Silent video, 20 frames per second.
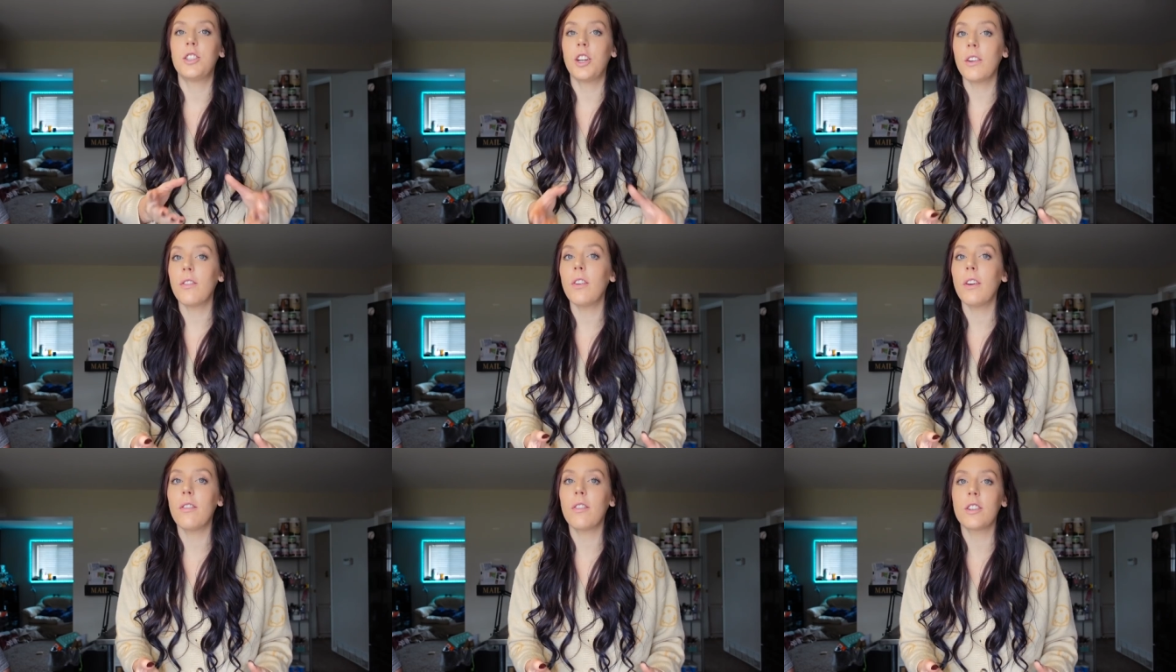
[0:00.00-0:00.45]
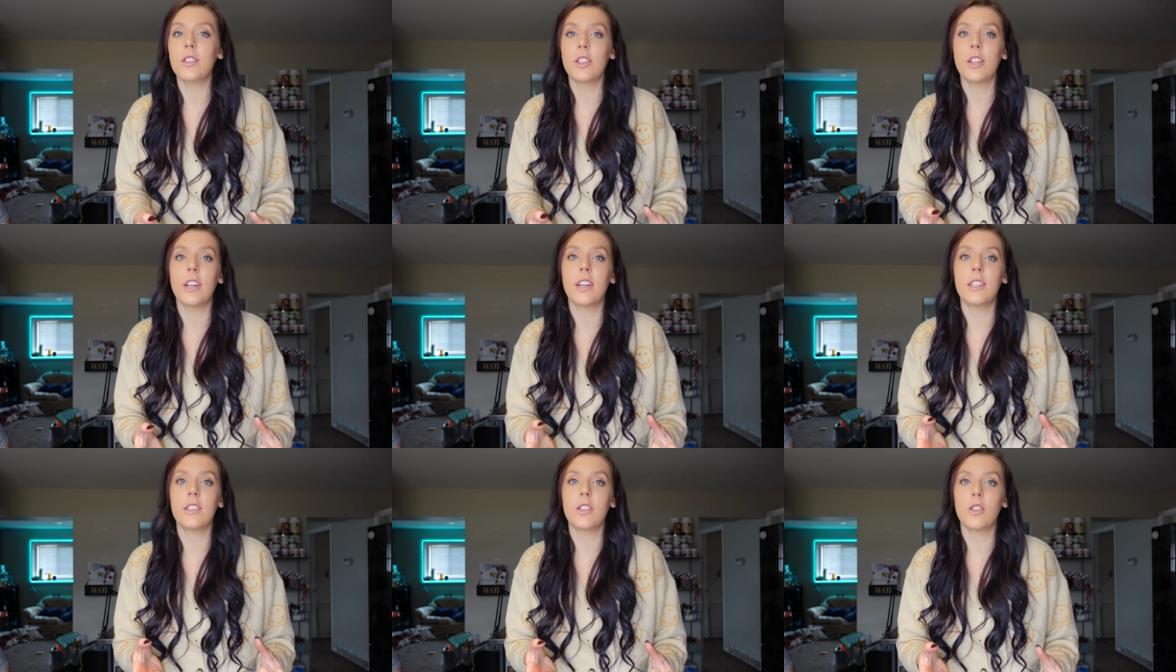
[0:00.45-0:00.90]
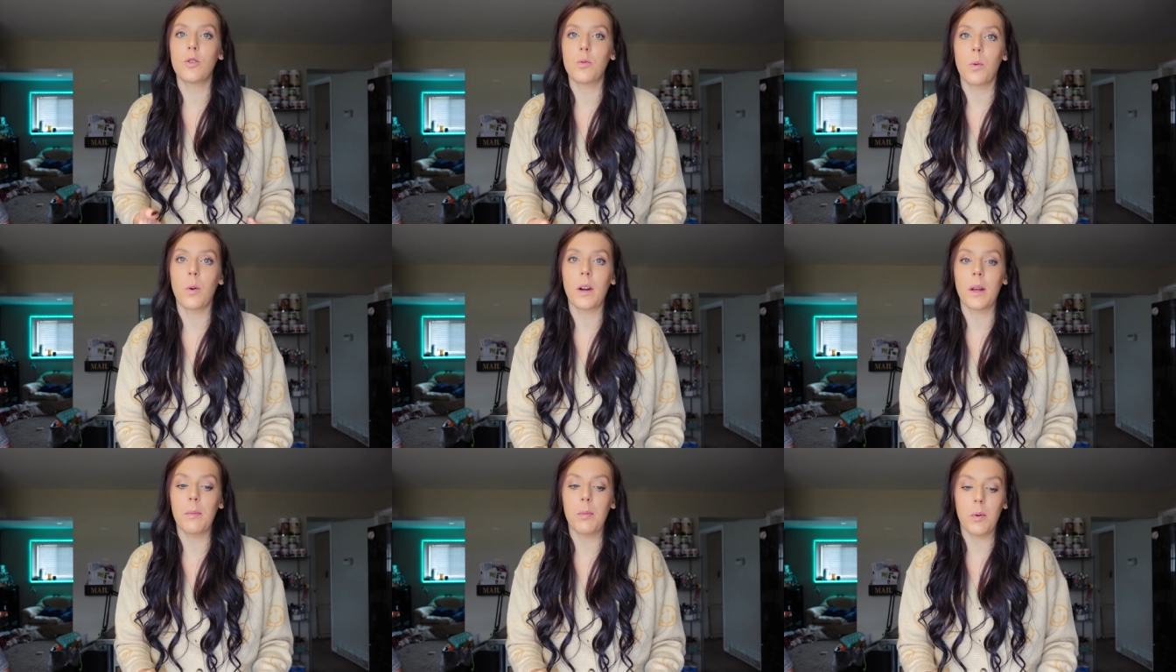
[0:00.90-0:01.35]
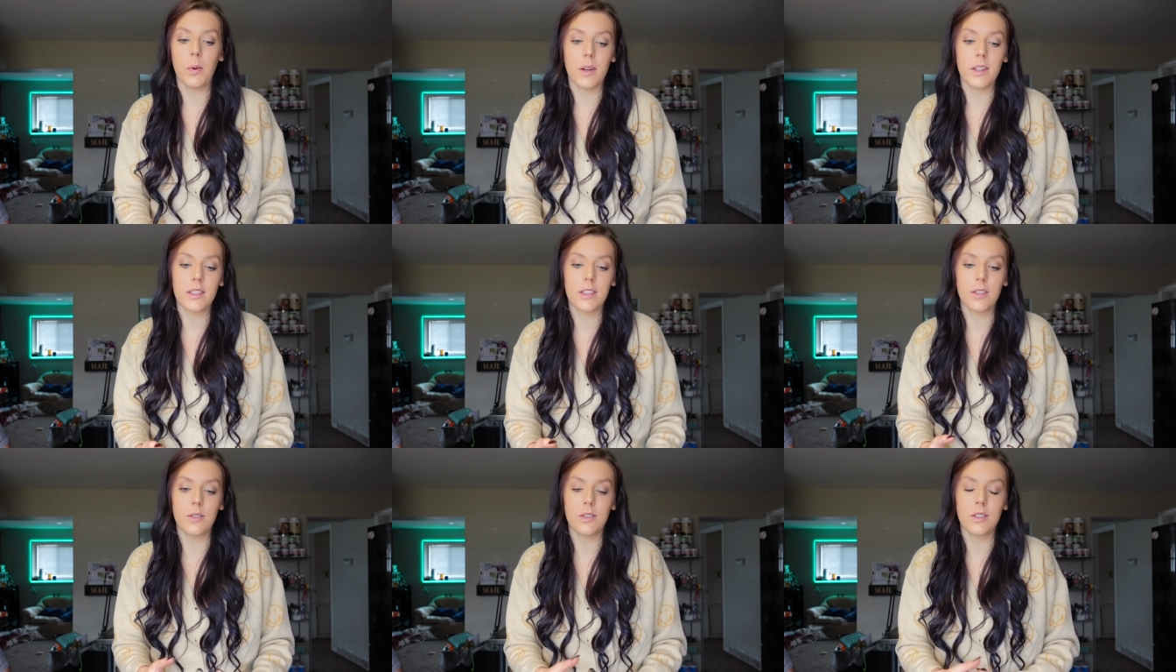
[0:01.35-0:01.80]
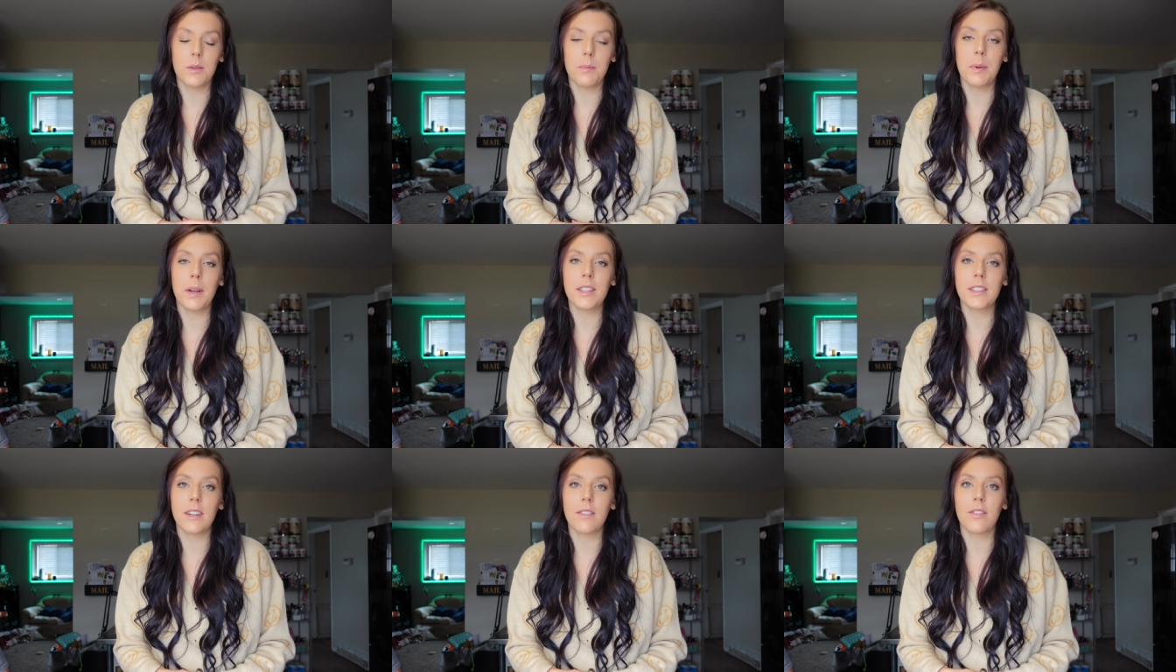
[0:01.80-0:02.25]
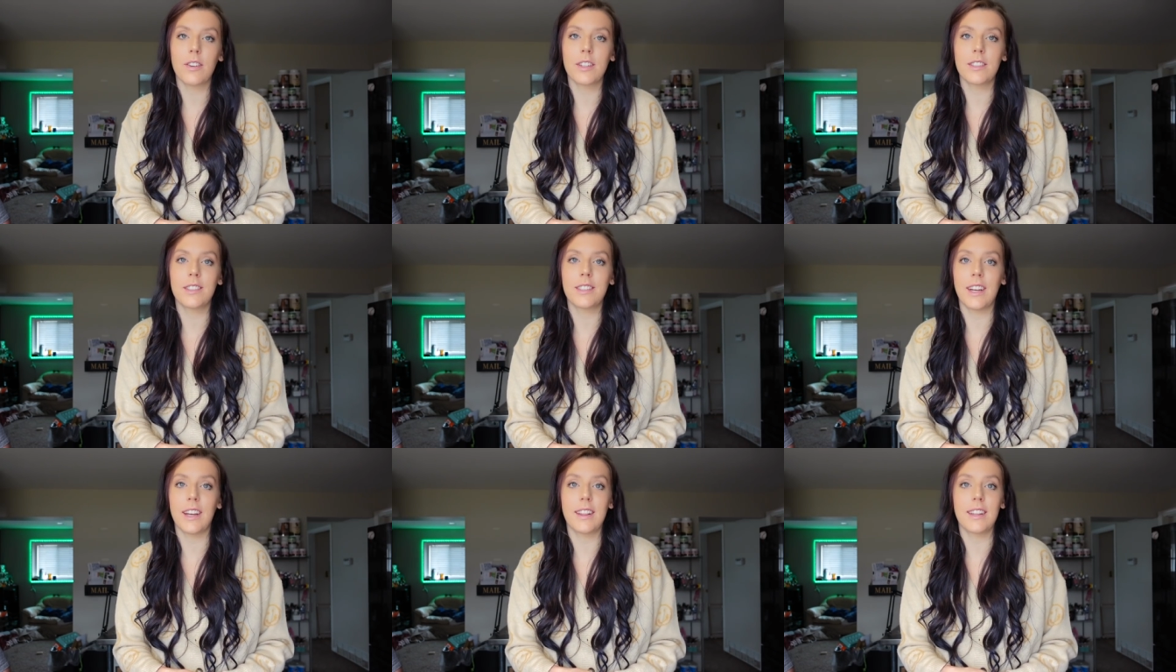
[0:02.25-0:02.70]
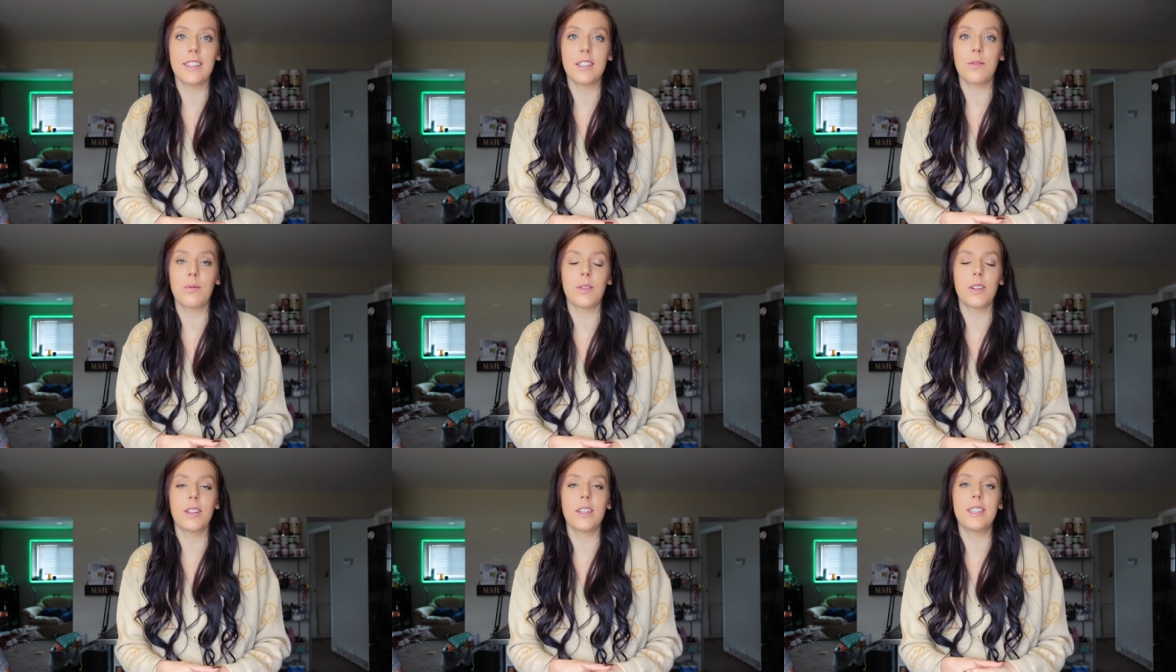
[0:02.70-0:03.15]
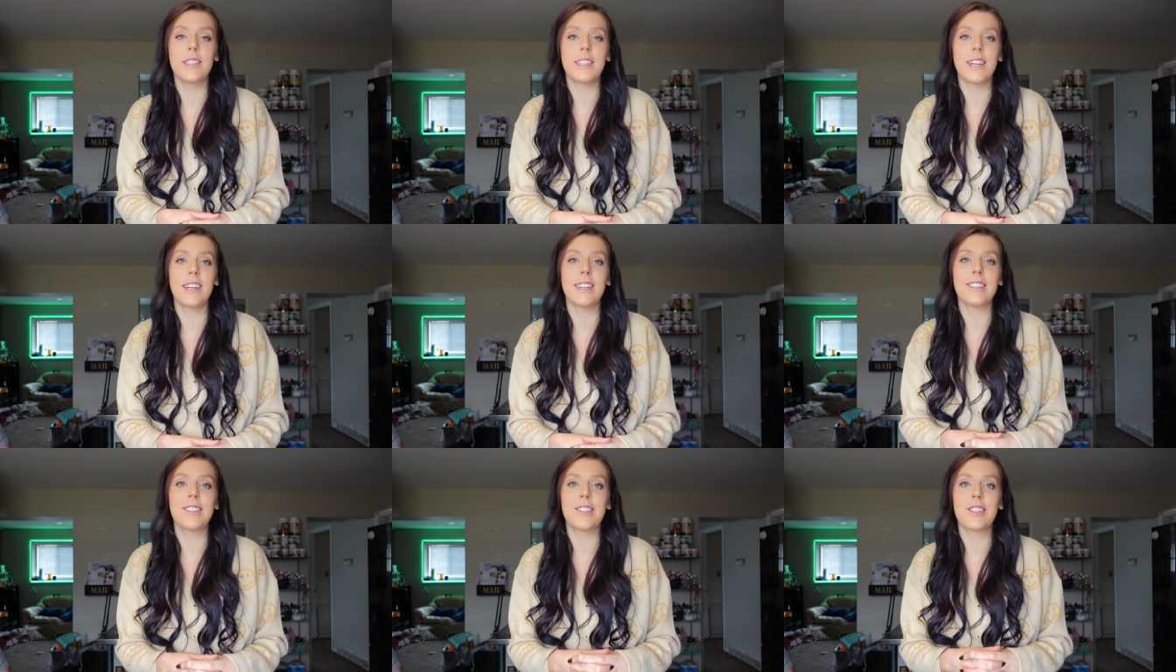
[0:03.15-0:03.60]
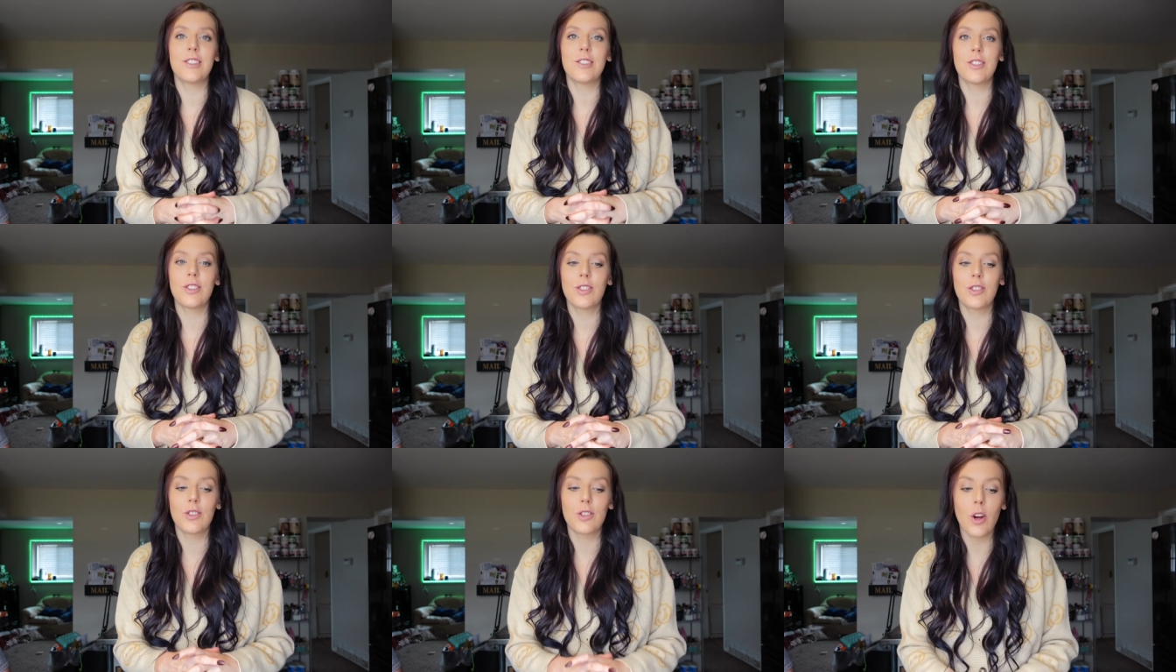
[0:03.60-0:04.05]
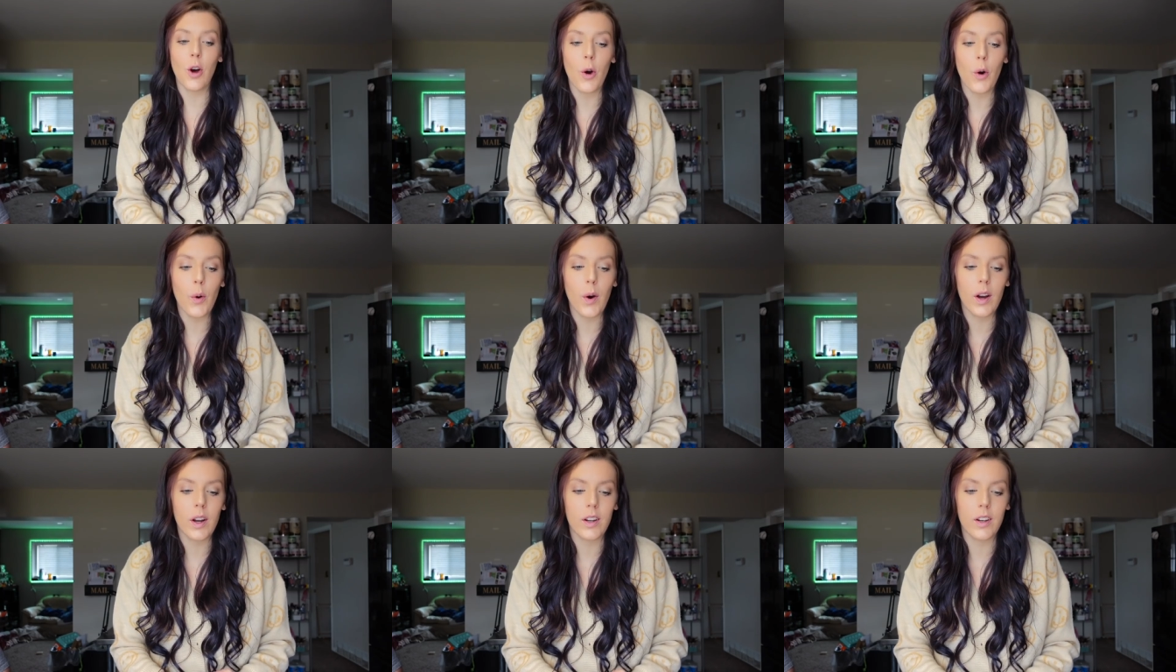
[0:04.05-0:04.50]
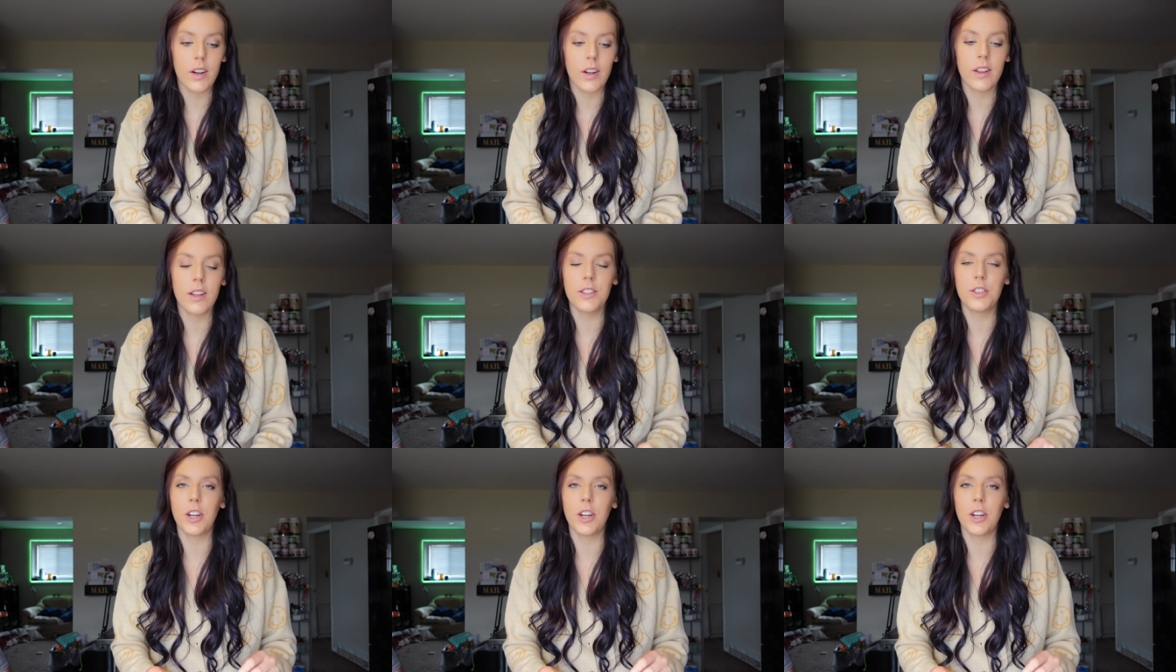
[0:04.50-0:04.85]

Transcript: Chick-fil-A version is 20 points, so it's a big difference, and this really tastes so good.